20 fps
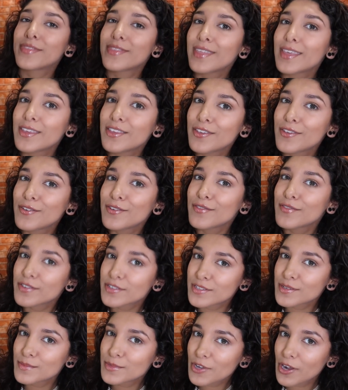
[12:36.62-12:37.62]
Thank you for
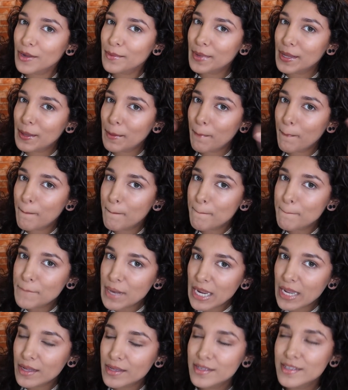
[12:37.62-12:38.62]
subscribing.
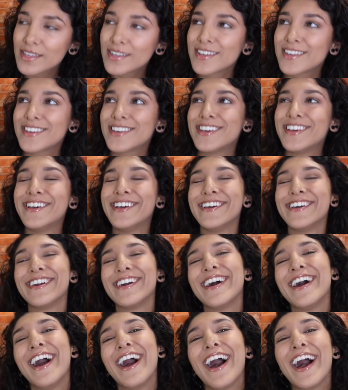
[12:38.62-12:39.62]
I
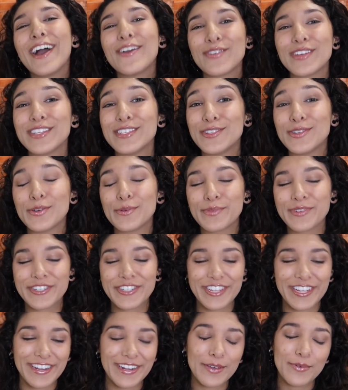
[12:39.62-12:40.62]
really do
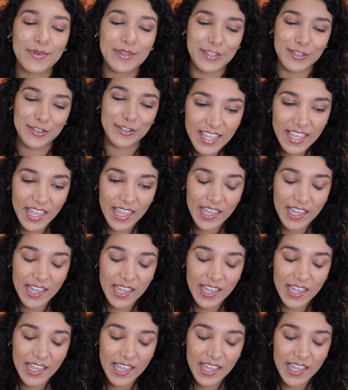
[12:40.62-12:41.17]
appreciate it when you do.